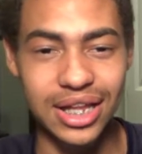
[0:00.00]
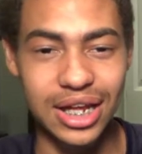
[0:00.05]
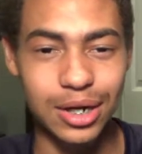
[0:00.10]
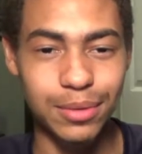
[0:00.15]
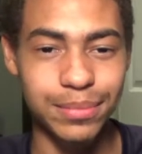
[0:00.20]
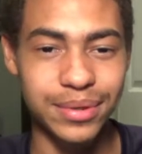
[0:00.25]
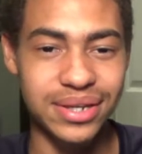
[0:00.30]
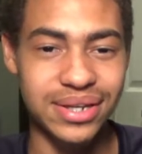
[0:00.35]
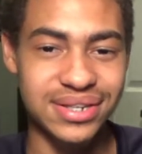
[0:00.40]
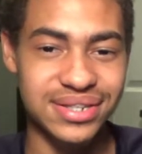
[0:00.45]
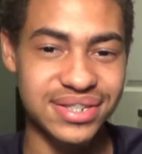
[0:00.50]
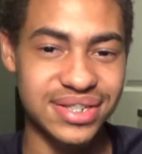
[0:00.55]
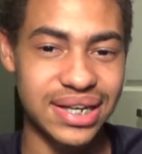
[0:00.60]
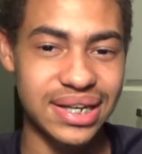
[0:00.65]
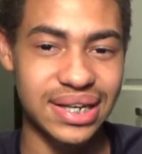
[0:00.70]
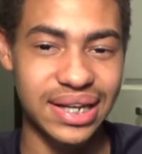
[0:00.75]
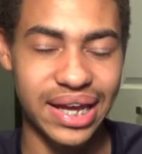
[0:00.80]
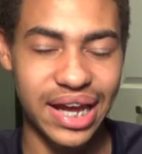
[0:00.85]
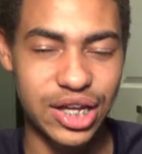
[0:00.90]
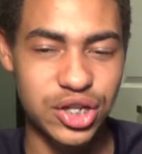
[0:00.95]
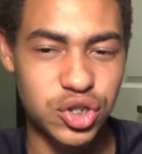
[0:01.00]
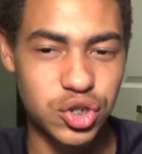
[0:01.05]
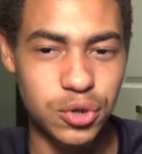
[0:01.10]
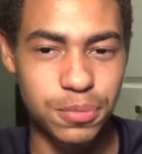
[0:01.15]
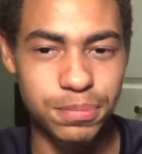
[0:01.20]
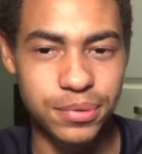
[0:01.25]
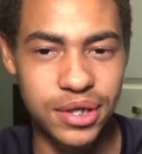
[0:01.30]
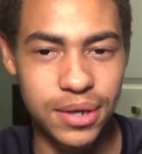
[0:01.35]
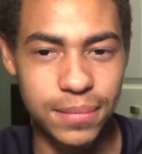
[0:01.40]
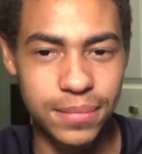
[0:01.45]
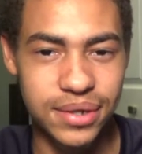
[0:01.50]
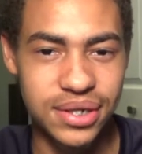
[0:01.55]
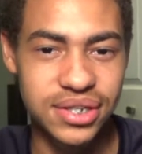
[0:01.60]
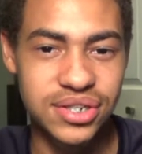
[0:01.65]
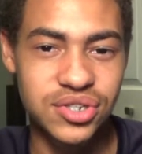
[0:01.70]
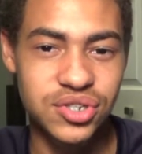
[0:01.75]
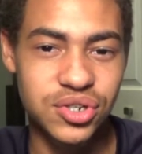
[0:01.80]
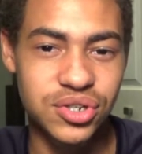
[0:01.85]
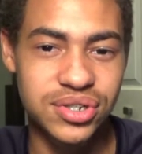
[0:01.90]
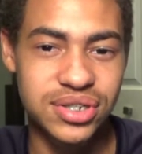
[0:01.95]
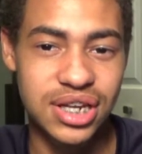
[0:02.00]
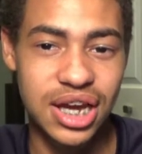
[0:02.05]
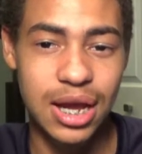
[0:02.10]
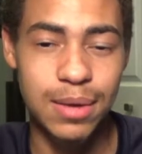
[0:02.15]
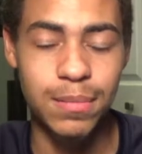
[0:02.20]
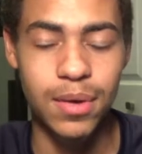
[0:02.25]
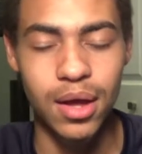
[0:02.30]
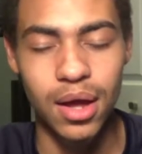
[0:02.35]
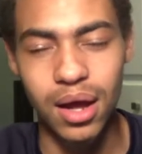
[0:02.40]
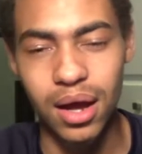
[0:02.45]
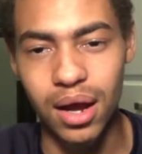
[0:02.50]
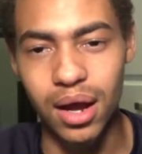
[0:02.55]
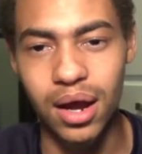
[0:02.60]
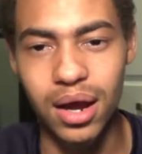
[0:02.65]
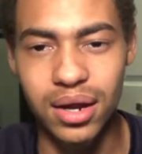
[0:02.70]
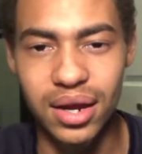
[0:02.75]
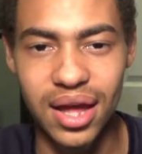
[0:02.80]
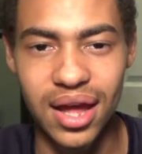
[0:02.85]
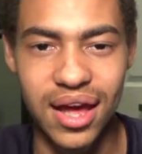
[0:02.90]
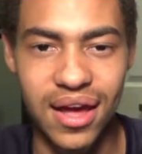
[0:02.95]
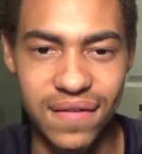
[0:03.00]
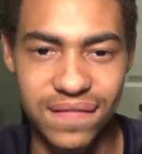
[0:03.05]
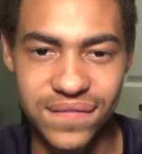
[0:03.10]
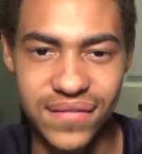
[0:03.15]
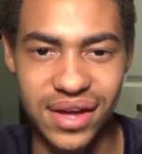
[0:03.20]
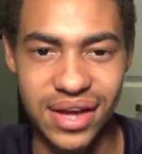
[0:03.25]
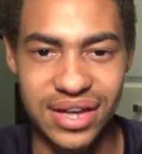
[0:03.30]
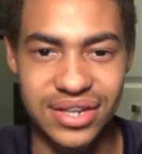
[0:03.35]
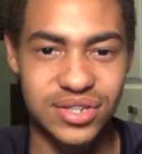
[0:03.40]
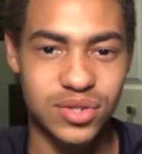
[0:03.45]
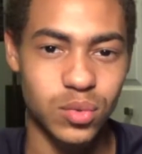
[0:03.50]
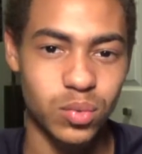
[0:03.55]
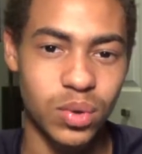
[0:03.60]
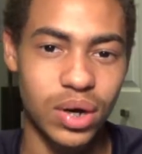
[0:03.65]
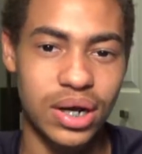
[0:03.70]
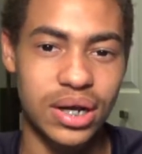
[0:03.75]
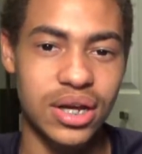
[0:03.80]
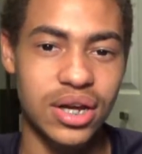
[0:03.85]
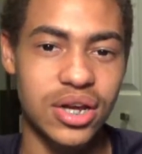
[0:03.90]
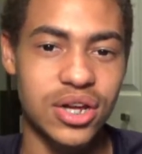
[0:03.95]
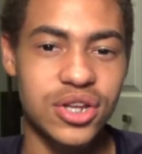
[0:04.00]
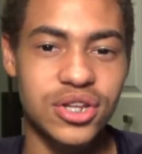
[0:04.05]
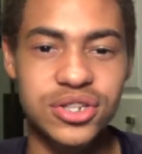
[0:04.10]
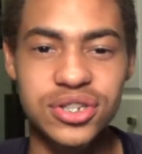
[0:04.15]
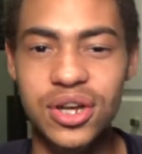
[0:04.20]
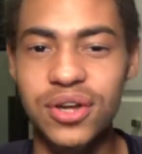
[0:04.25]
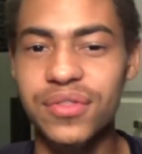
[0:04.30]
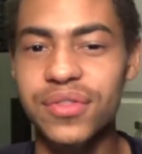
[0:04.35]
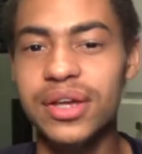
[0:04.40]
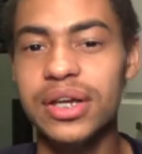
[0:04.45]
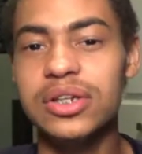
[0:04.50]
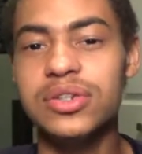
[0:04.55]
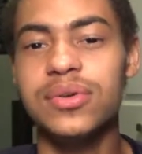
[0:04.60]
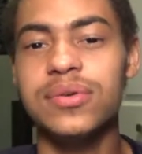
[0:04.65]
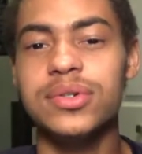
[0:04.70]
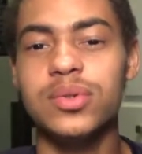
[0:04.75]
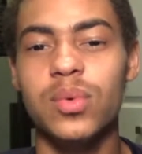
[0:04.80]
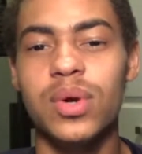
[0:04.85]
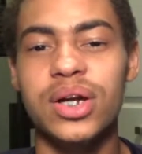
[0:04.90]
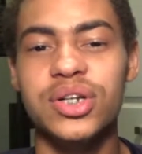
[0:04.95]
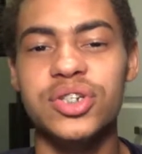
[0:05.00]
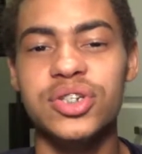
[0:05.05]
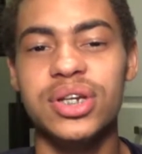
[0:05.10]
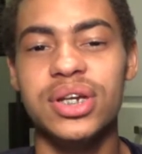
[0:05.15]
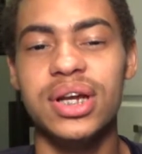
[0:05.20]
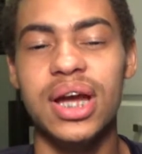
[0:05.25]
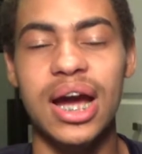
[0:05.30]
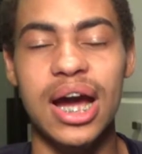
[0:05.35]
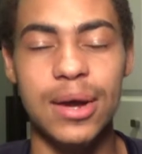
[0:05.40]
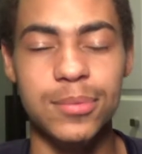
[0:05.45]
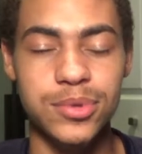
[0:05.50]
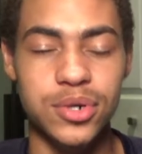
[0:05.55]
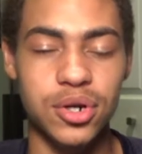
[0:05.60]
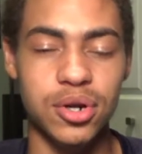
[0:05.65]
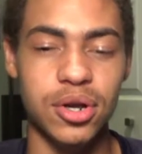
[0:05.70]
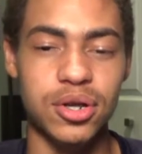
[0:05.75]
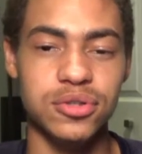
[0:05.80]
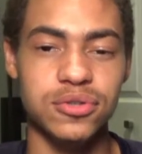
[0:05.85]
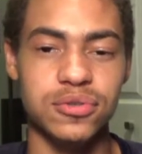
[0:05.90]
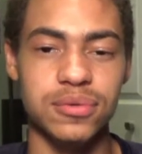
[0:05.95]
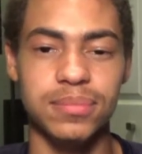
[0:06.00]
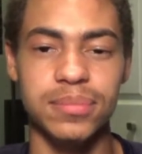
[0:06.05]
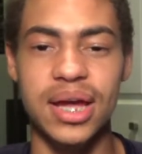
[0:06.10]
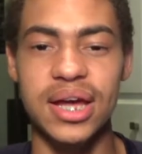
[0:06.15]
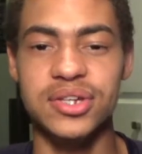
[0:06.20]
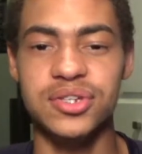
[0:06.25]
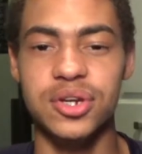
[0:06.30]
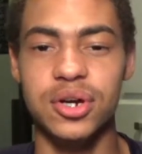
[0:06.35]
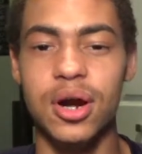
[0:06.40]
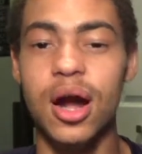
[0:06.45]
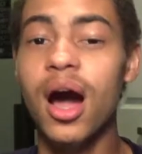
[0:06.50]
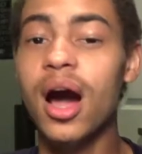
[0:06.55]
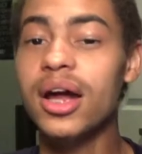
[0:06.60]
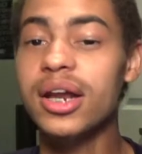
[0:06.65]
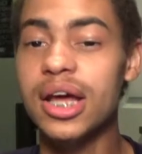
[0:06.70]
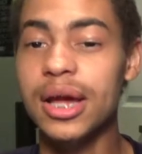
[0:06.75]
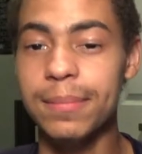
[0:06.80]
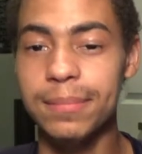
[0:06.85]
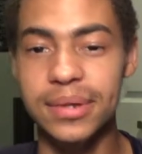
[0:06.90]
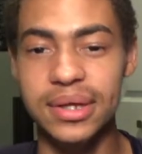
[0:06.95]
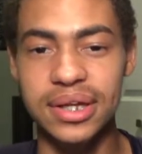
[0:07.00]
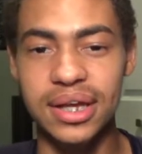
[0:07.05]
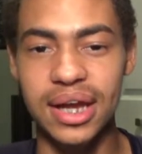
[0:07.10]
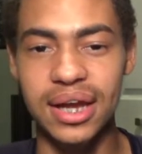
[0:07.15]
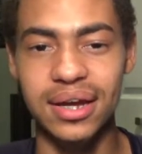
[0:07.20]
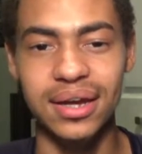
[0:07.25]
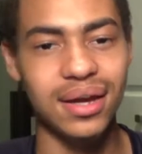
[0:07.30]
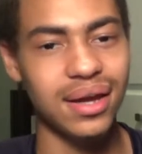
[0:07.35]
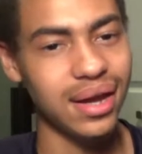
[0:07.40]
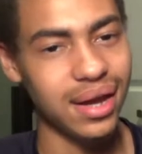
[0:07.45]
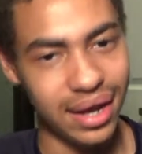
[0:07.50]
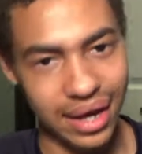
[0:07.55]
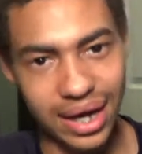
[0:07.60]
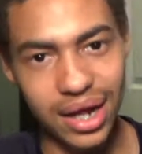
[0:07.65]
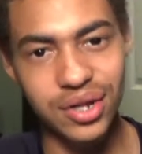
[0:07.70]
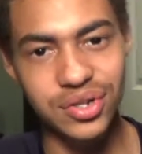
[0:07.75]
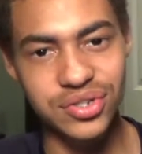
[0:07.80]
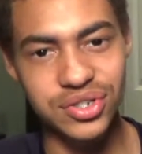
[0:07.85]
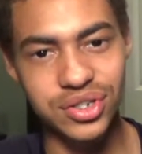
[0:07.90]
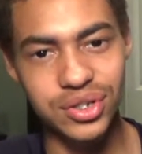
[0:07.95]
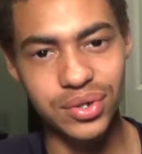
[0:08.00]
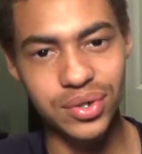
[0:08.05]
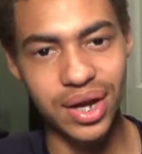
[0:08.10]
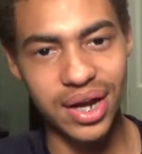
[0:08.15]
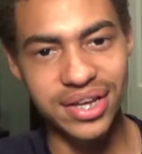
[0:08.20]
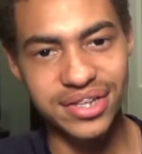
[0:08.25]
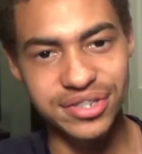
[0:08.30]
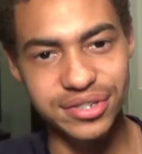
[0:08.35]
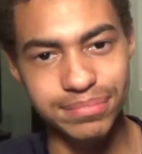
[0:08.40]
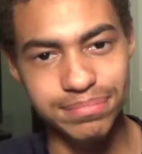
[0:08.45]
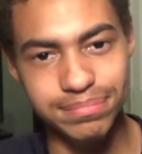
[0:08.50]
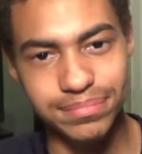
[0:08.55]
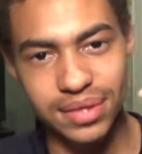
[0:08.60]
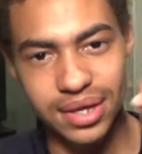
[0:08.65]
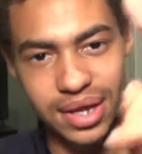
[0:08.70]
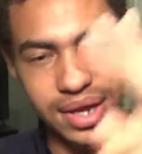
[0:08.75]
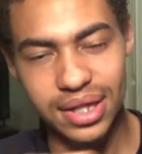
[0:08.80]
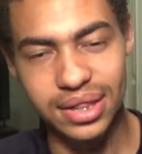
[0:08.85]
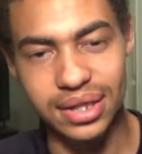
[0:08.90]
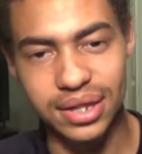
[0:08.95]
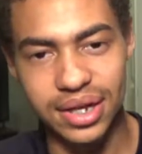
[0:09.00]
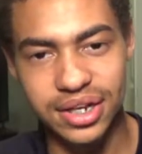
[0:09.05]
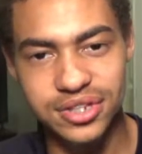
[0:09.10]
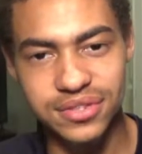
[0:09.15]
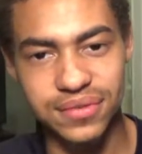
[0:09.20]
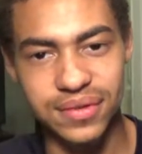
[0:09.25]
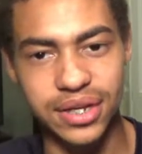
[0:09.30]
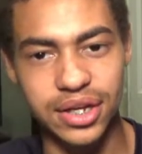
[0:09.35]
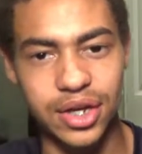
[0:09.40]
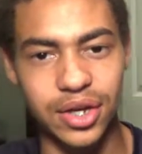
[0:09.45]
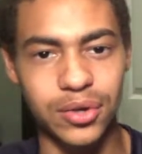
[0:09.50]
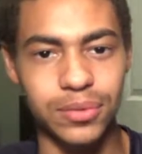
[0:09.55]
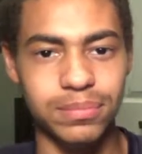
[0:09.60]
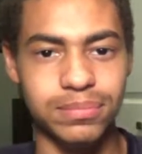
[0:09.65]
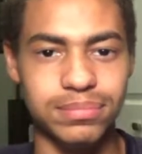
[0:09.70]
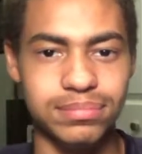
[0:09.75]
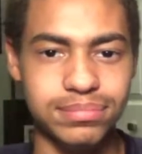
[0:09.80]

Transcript: That'll be Sunday at 2 p.m. Eastern Time on FS1. So thank you so much for watching. I'm Jake Cross from NASCAR on MDK, and I'll see you guys in the next video.